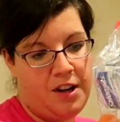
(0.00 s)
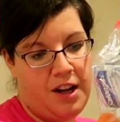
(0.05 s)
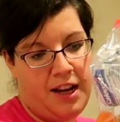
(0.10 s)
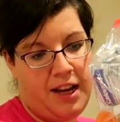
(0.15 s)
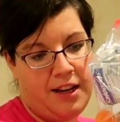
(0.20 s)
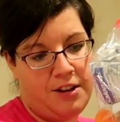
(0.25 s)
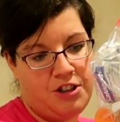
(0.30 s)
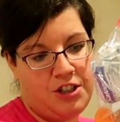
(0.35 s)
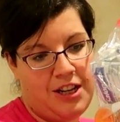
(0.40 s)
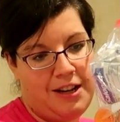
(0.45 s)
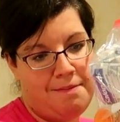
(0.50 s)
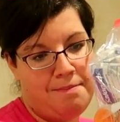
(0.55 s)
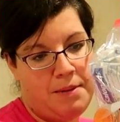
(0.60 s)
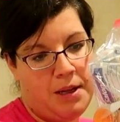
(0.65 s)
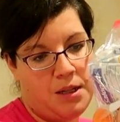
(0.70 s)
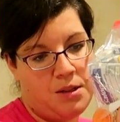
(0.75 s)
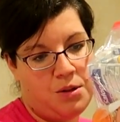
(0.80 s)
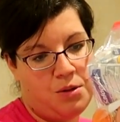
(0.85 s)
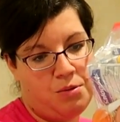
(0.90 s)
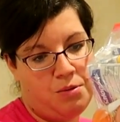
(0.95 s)
I actually have
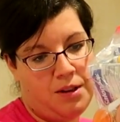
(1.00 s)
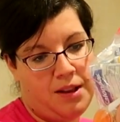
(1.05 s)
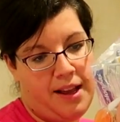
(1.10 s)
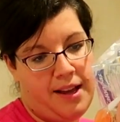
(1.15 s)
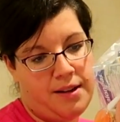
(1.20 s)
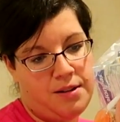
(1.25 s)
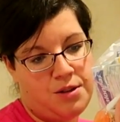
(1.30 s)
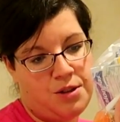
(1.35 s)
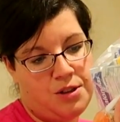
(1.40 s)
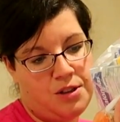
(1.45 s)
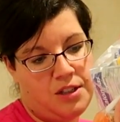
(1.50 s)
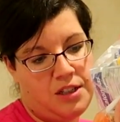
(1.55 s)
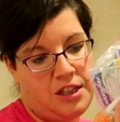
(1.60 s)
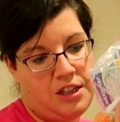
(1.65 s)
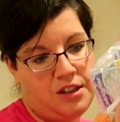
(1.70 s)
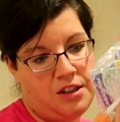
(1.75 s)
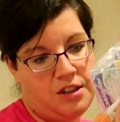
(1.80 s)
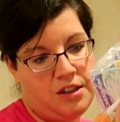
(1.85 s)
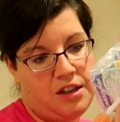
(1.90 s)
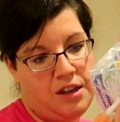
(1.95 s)
muscle relaxer in
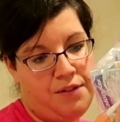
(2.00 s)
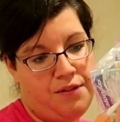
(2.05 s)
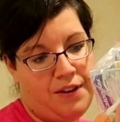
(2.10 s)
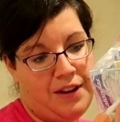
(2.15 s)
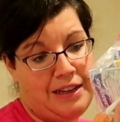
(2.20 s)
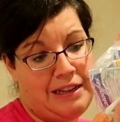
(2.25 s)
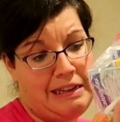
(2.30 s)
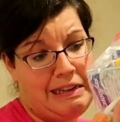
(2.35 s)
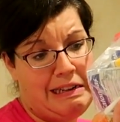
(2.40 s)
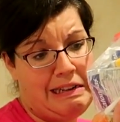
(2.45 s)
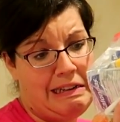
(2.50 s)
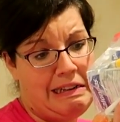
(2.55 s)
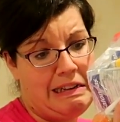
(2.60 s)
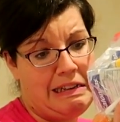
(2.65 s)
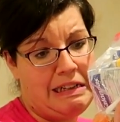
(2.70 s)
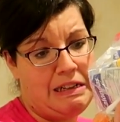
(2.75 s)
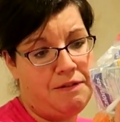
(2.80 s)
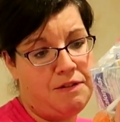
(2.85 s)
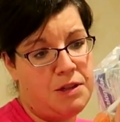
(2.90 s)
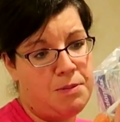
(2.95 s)
here if I need it.
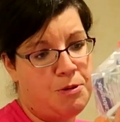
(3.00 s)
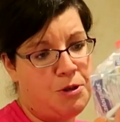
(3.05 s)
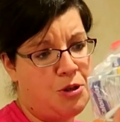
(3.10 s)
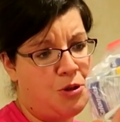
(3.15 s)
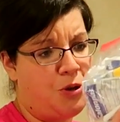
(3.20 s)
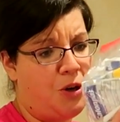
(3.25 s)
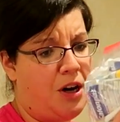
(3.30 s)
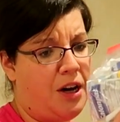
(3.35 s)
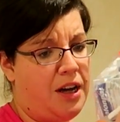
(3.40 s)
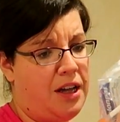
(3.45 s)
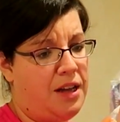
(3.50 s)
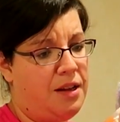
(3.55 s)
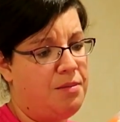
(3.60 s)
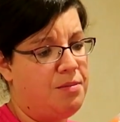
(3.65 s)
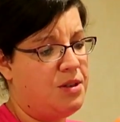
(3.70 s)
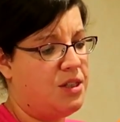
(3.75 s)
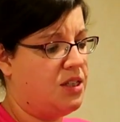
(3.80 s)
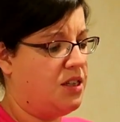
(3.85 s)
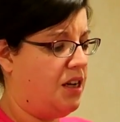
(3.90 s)
That's prescribed.